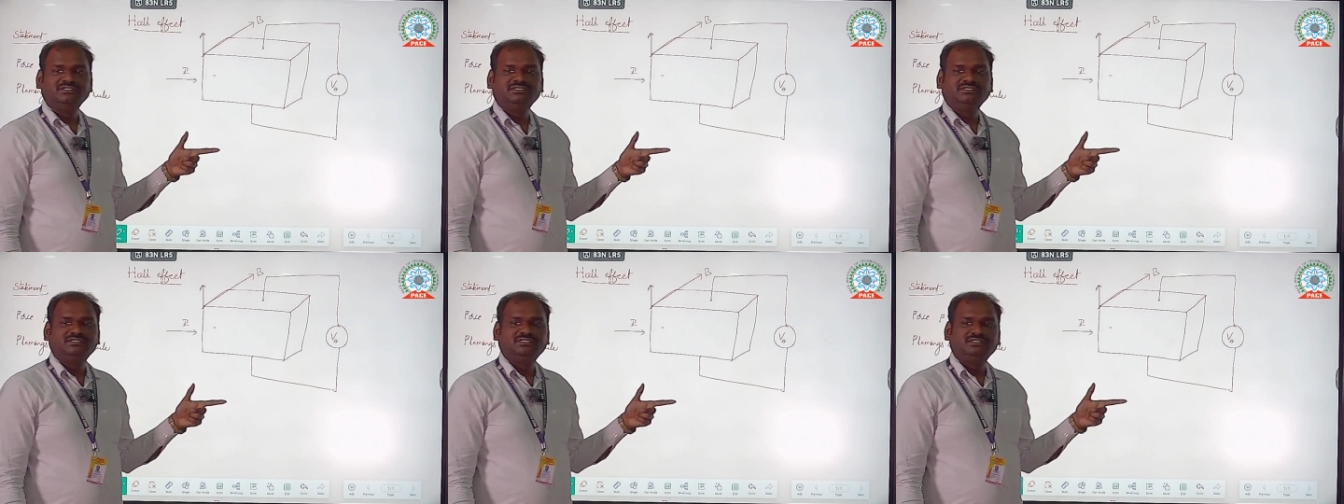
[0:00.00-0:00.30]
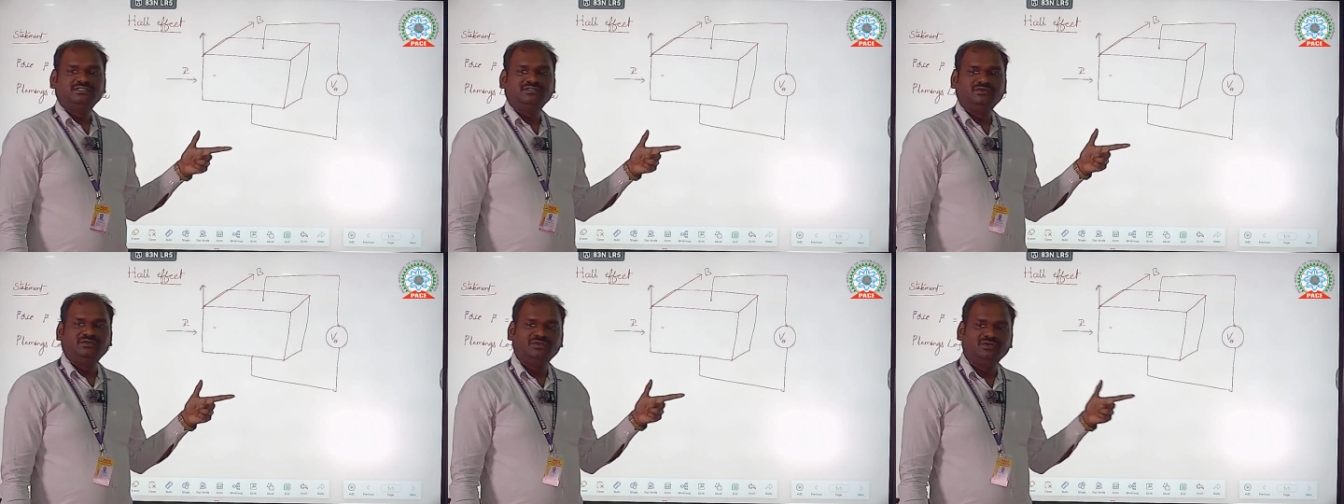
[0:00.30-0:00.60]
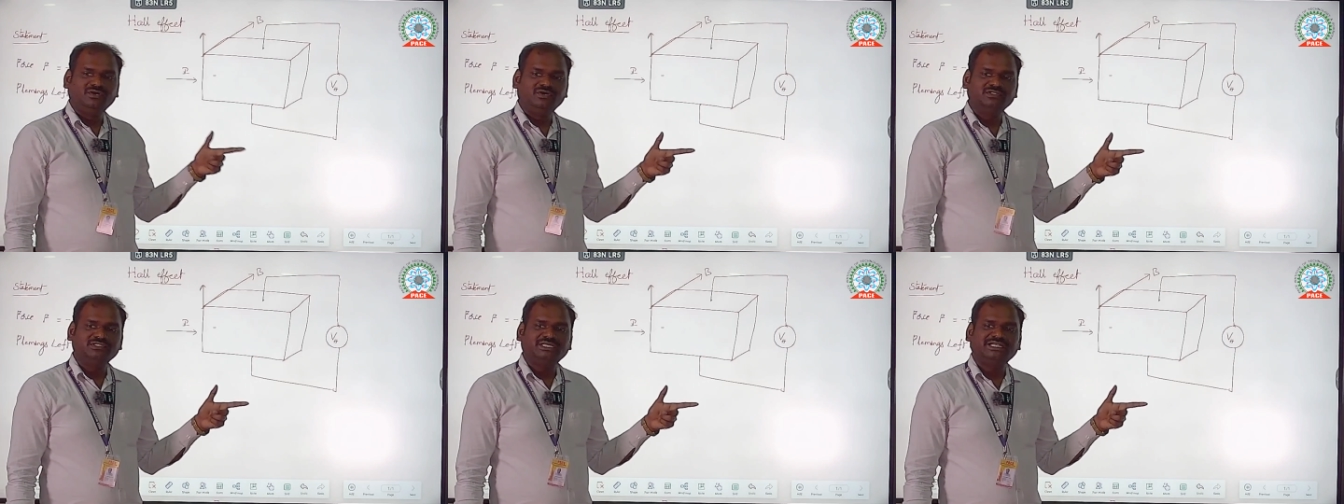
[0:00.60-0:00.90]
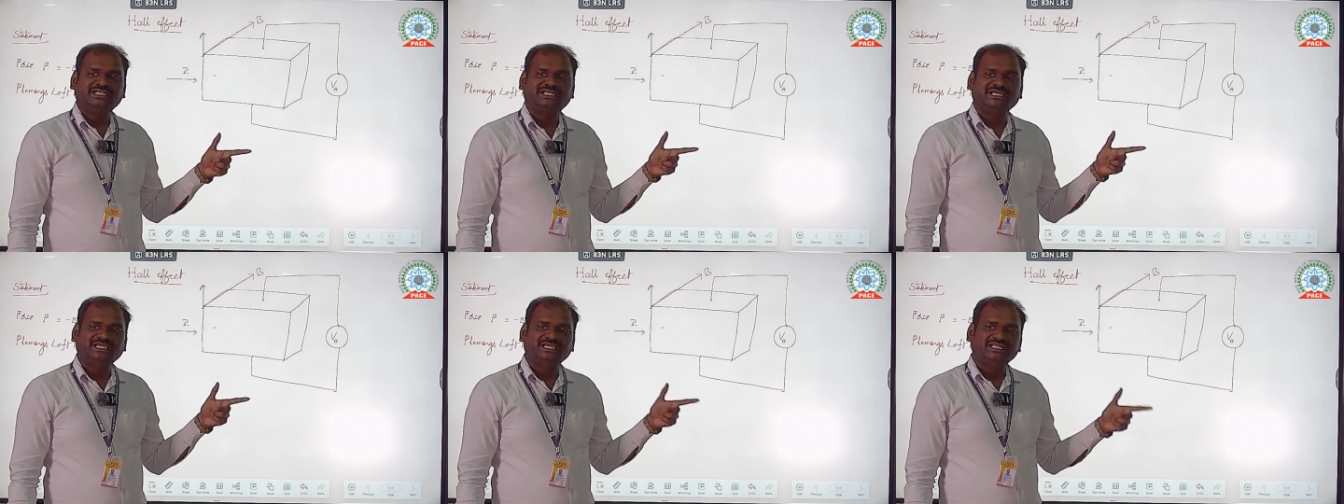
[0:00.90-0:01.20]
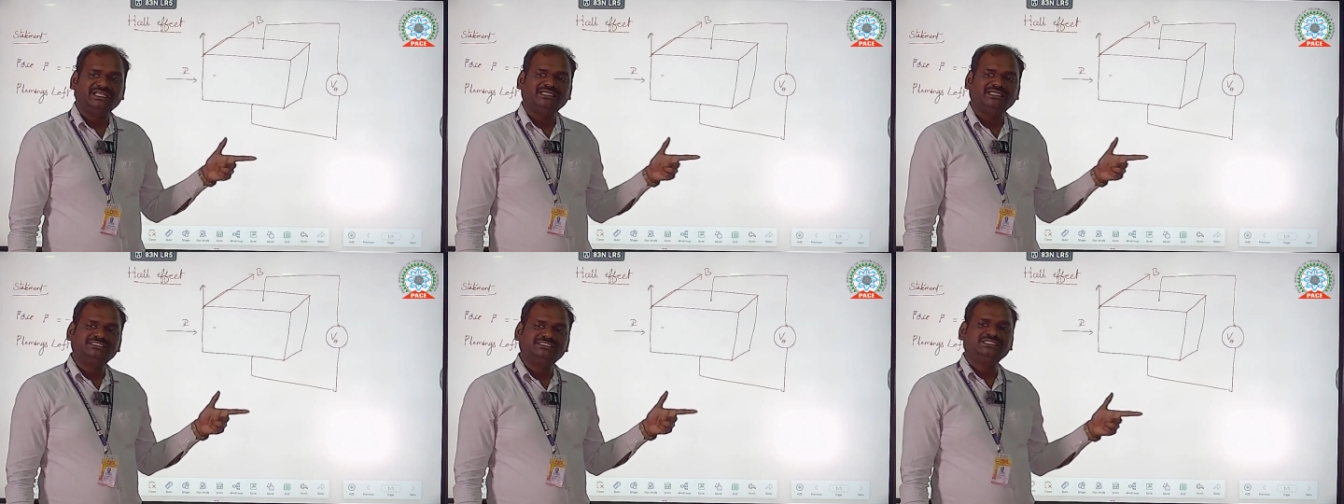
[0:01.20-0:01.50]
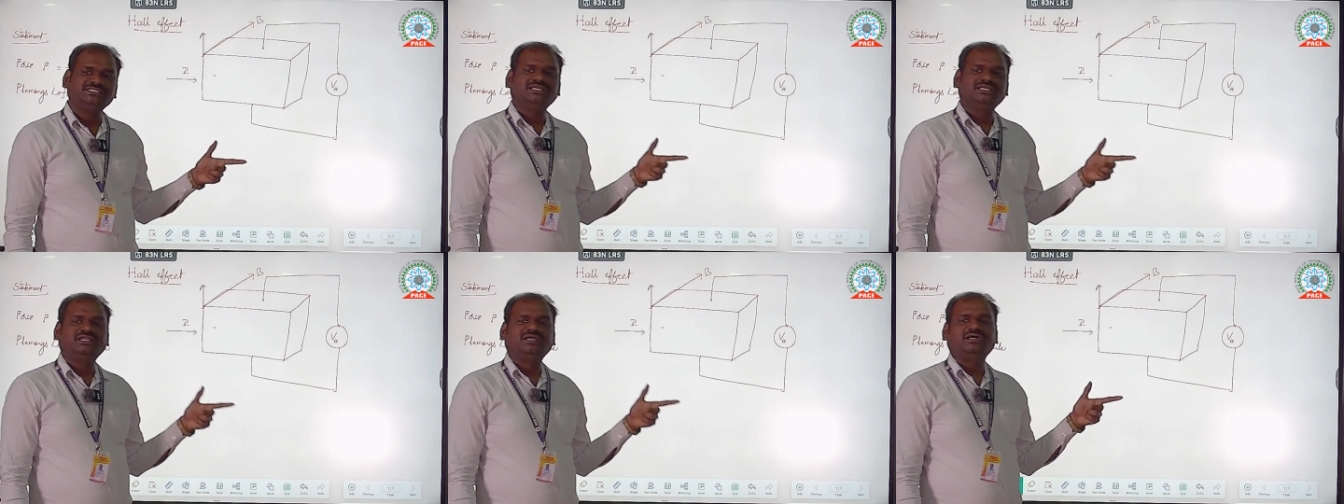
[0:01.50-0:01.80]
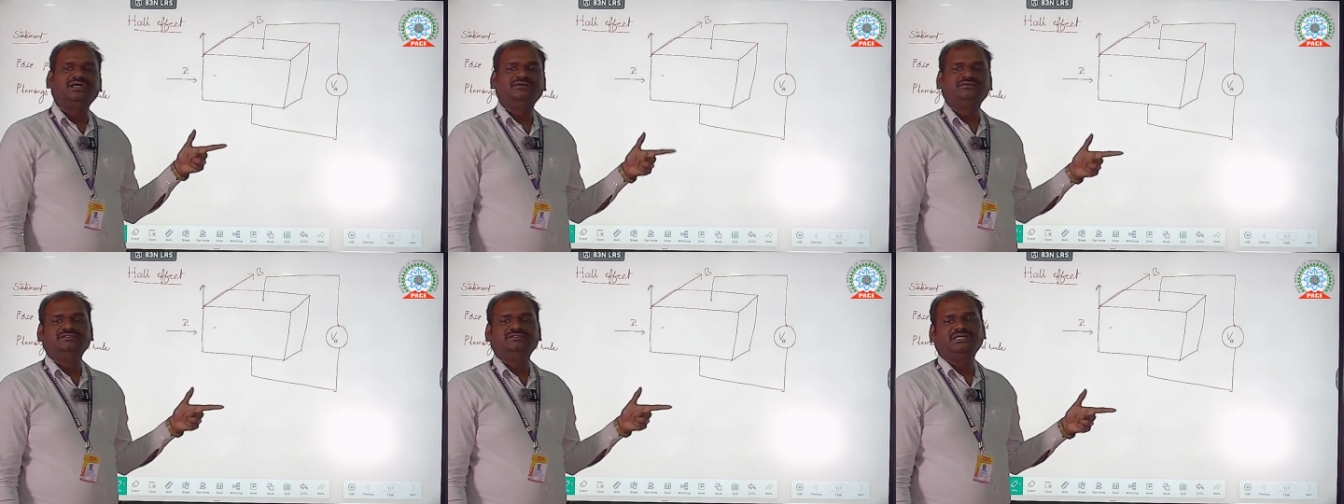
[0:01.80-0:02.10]
know the direction of
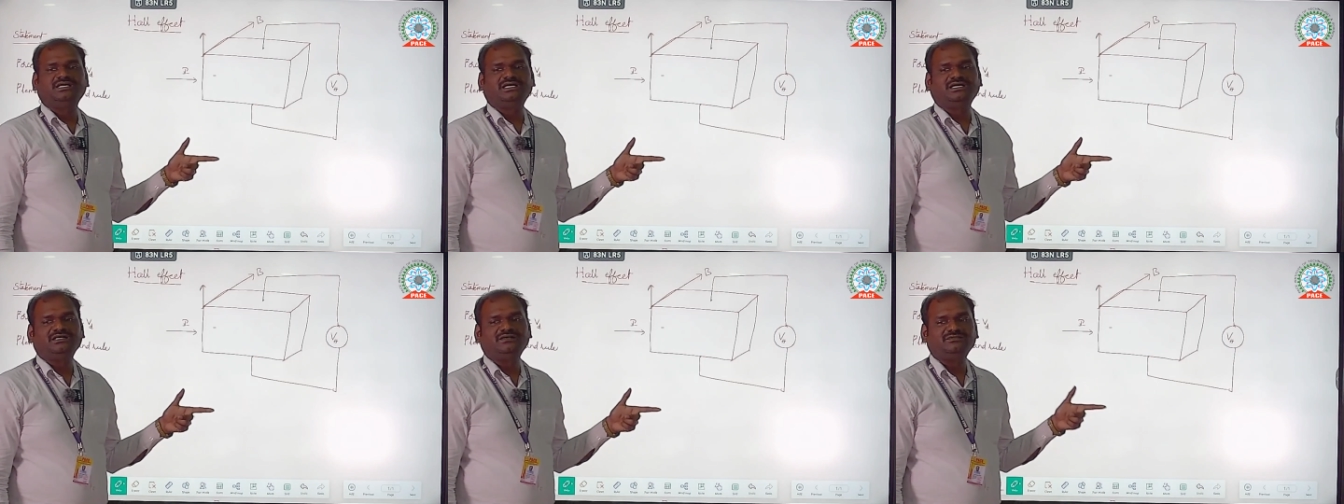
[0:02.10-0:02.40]
the